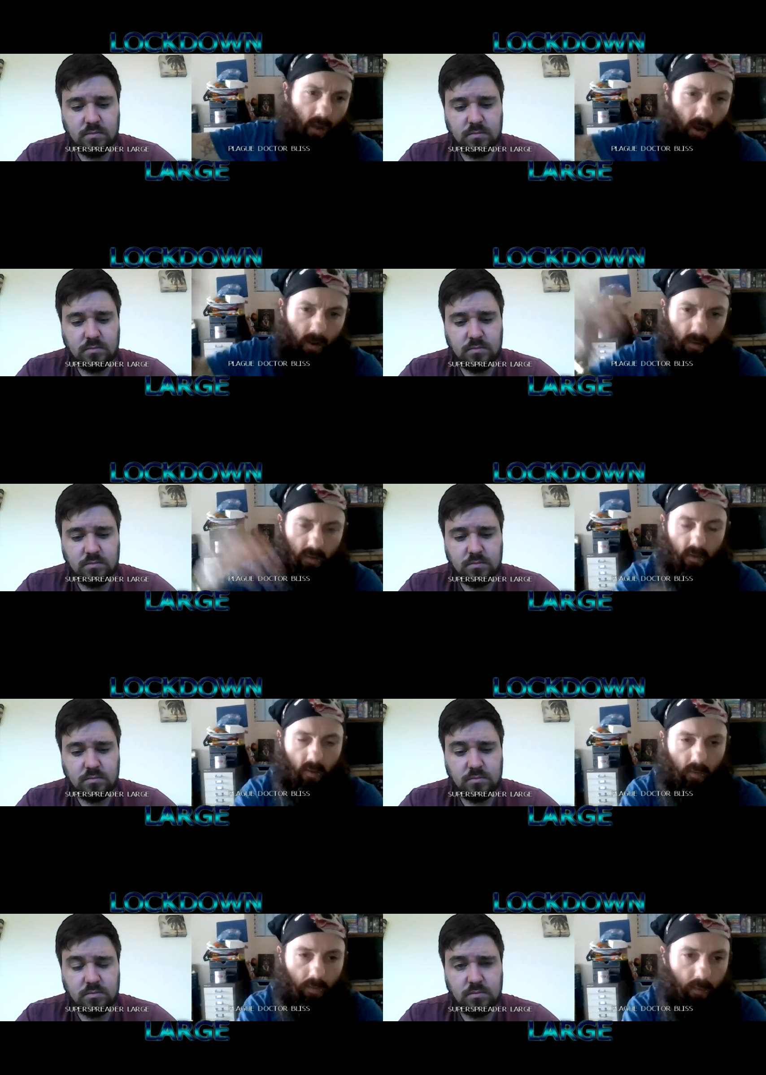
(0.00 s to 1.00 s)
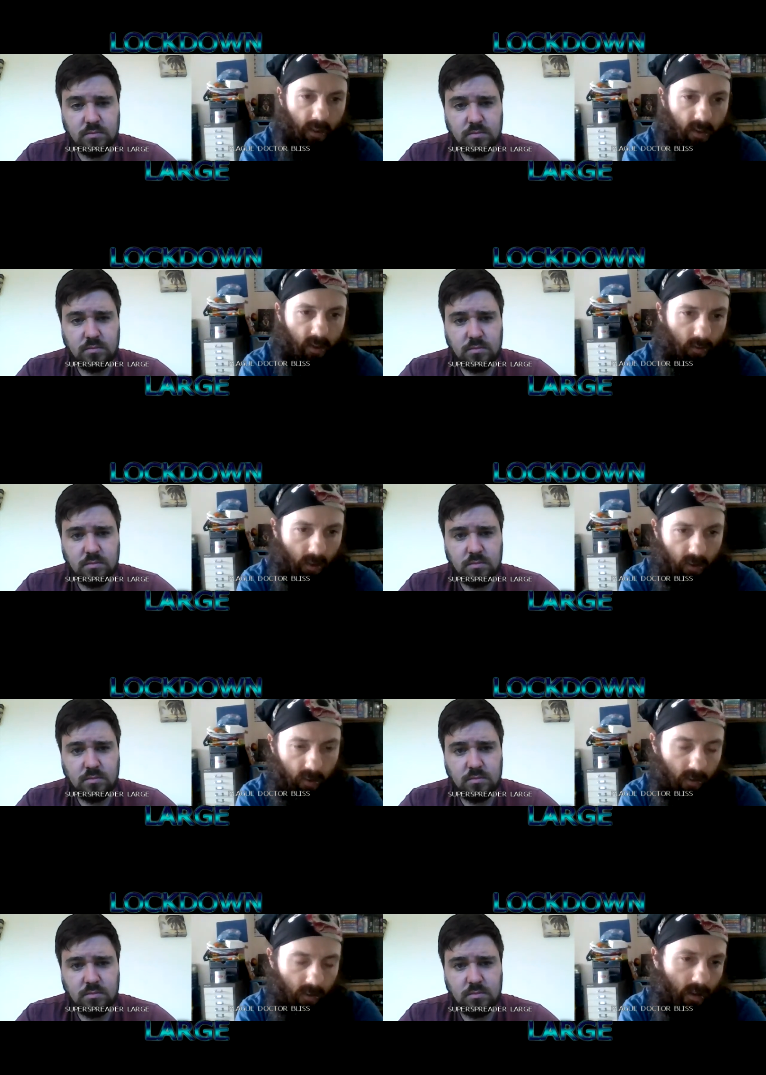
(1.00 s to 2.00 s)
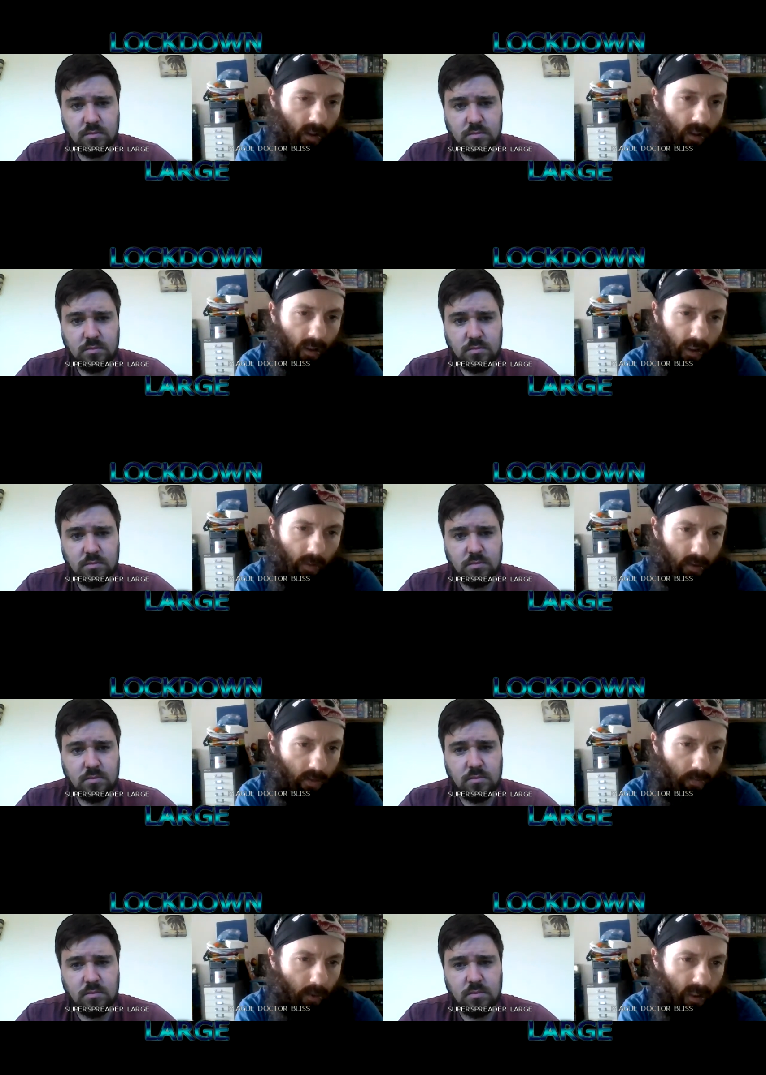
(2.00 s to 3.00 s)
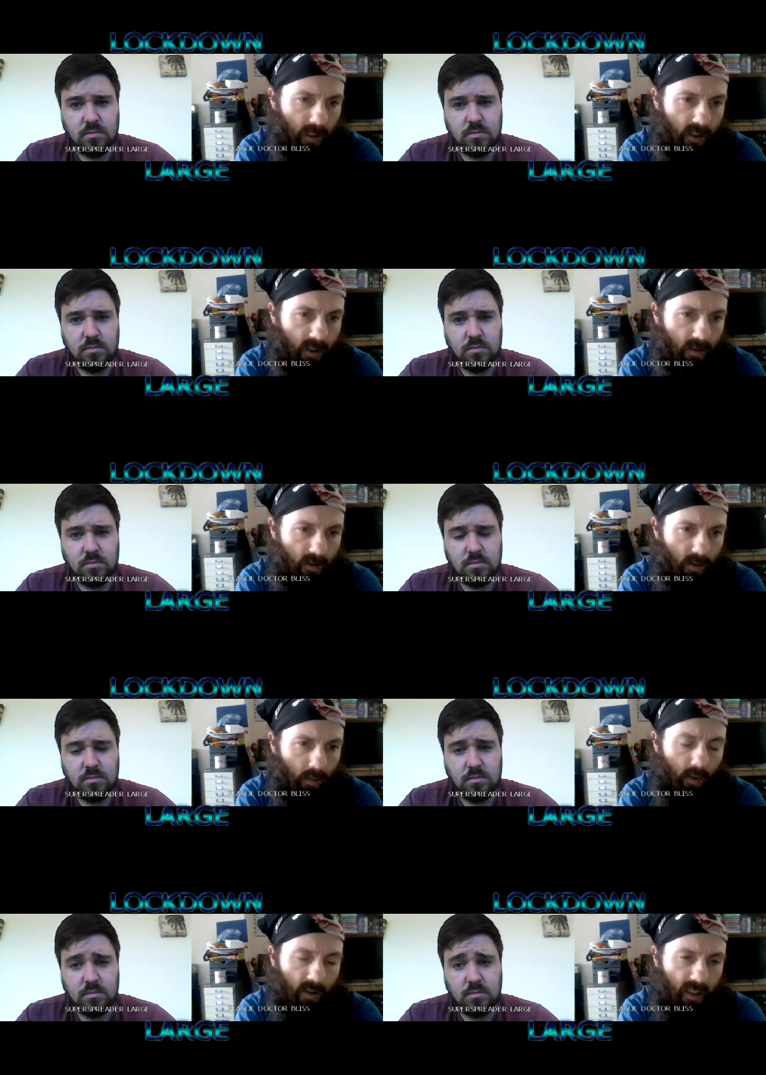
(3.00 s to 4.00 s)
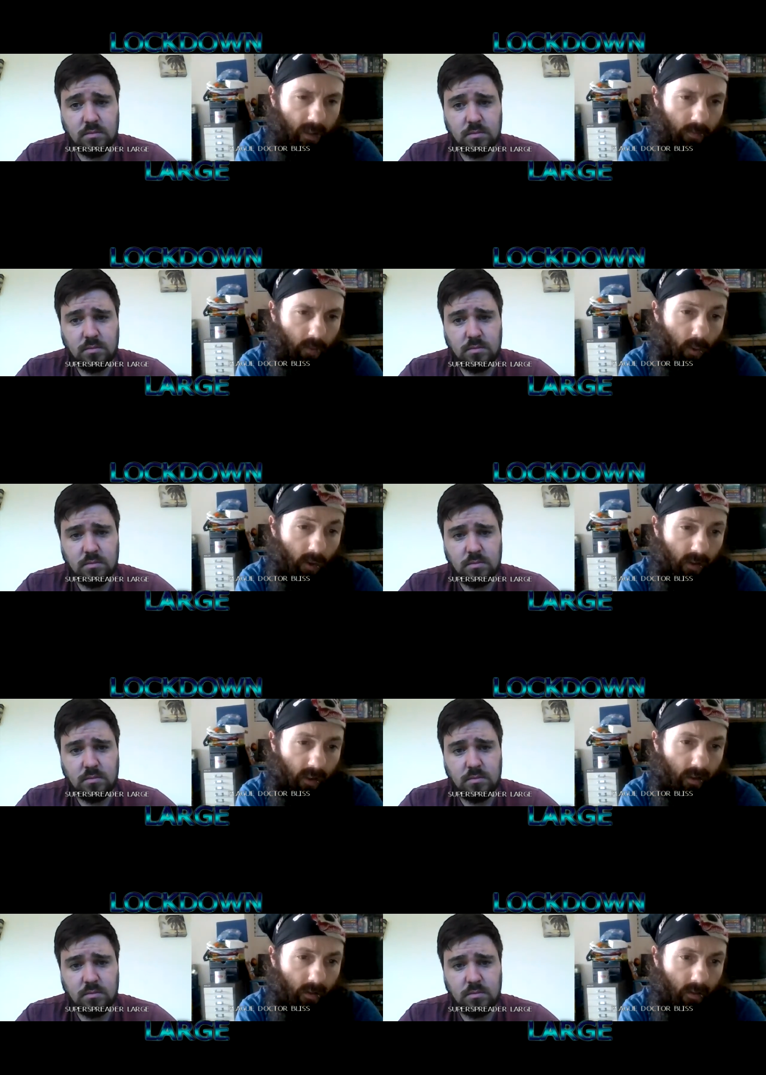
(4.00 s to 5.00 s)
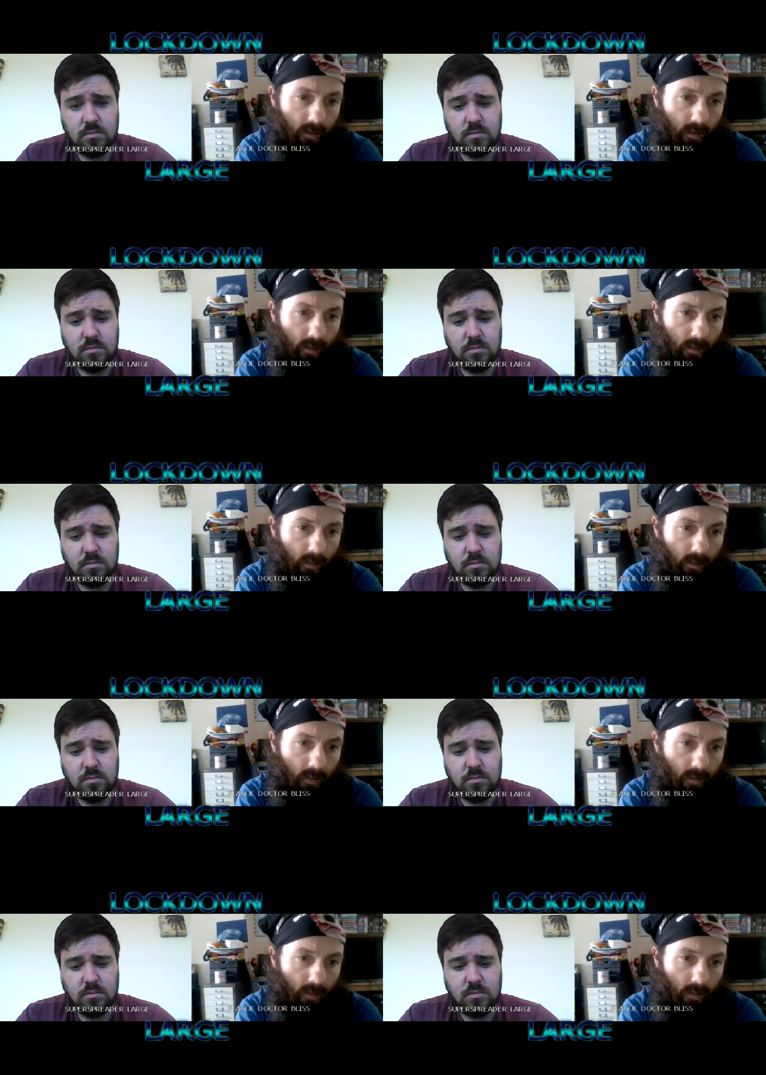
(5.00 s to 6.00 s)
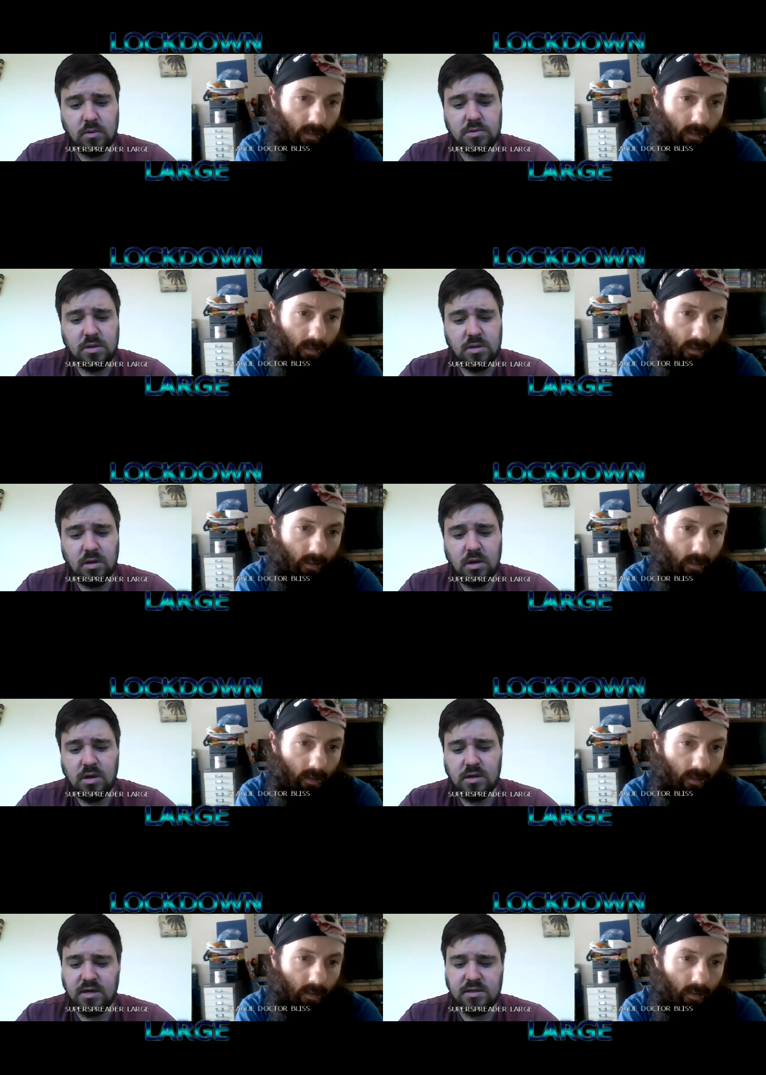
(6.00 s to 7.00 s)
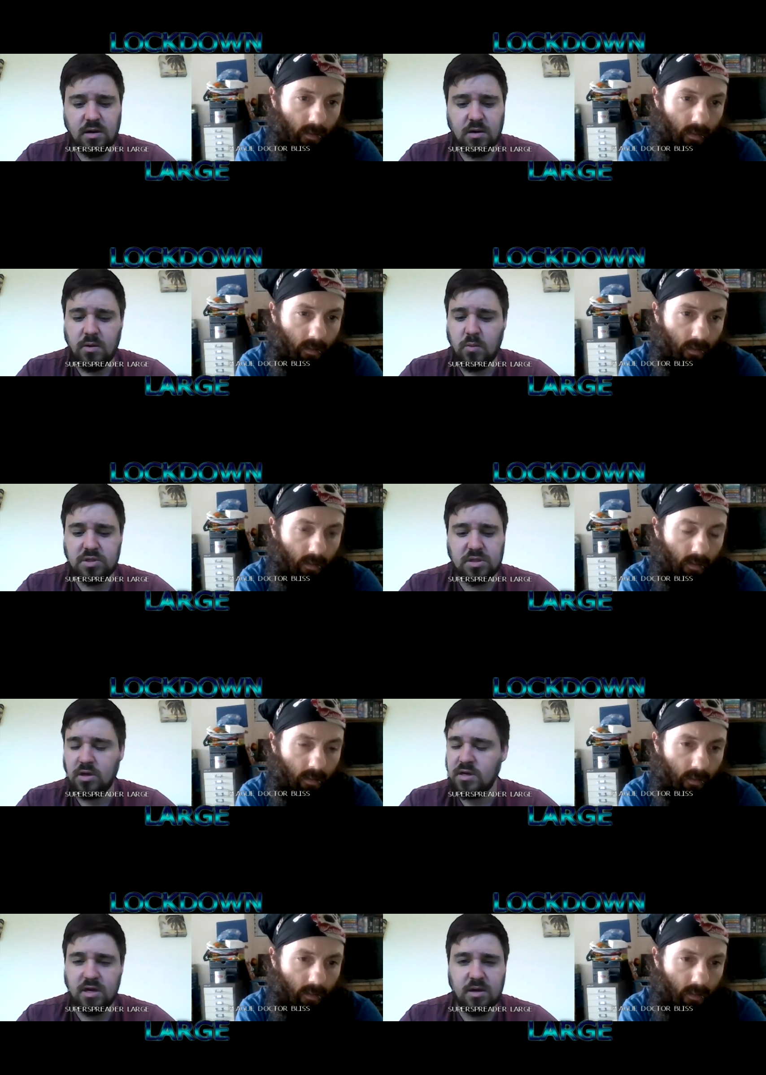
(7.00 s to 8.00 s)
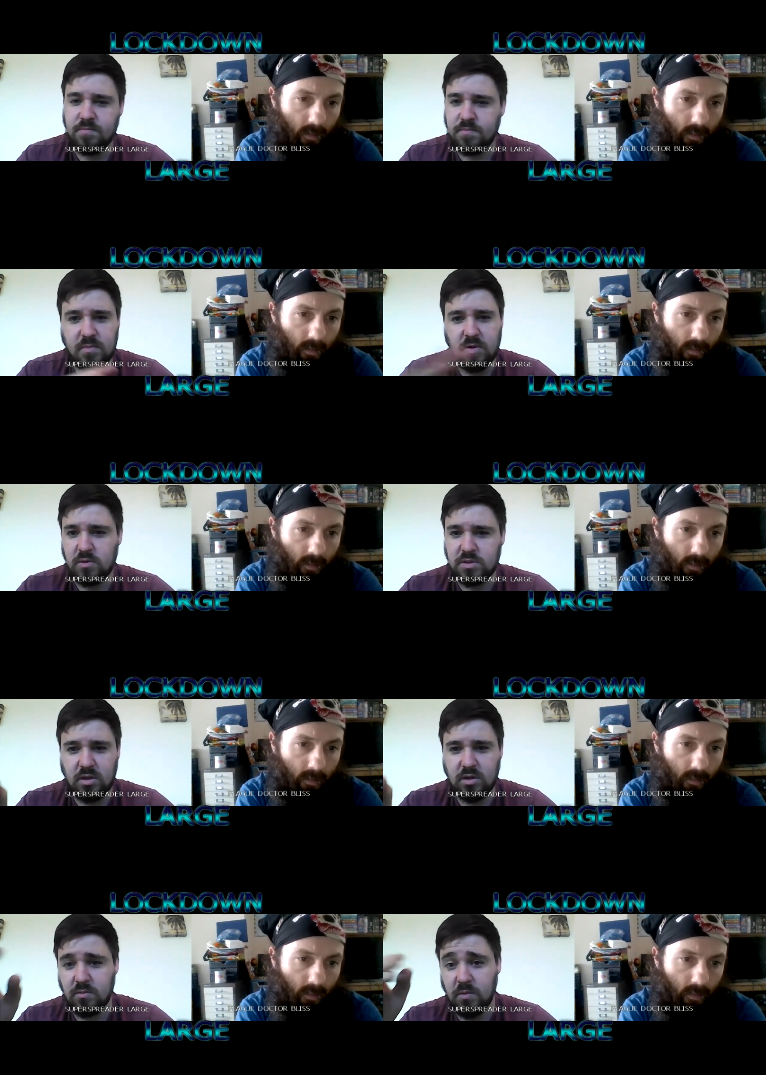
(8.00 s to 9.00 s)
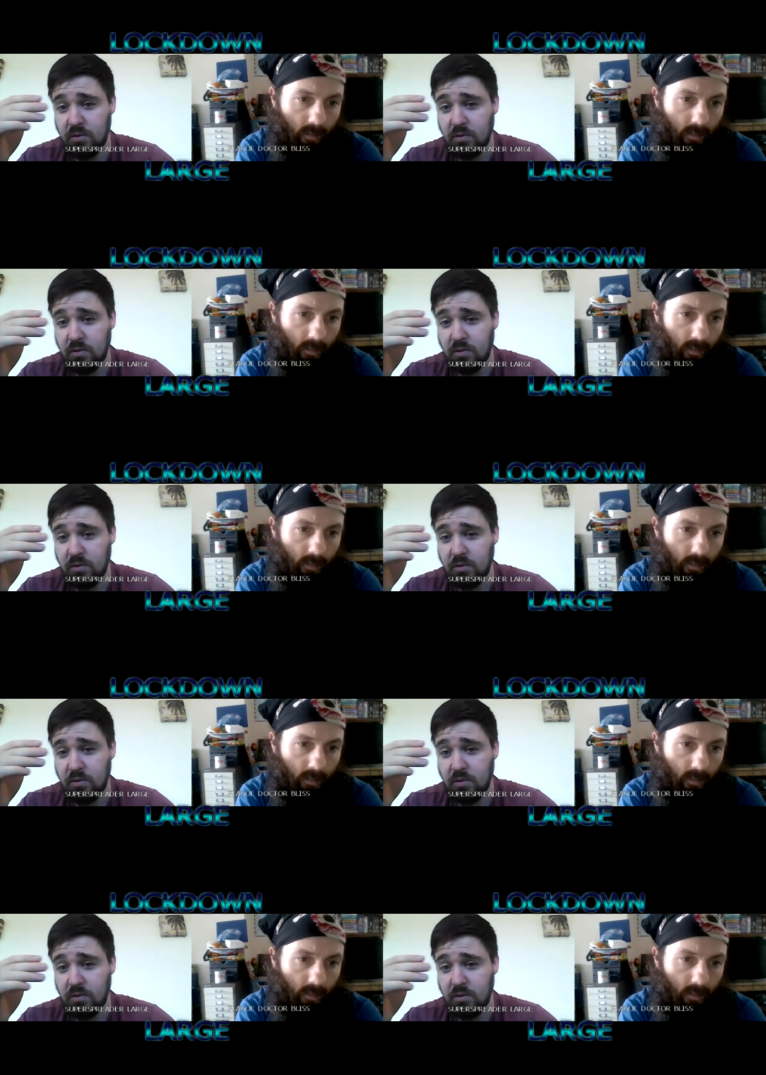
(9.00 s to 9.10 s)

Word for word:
Speaker 1: iron sort of bridge structure, and it was a bridge towards the A forty.
Speaker 2: I was okay, so it wasn't like a it wasn't like one of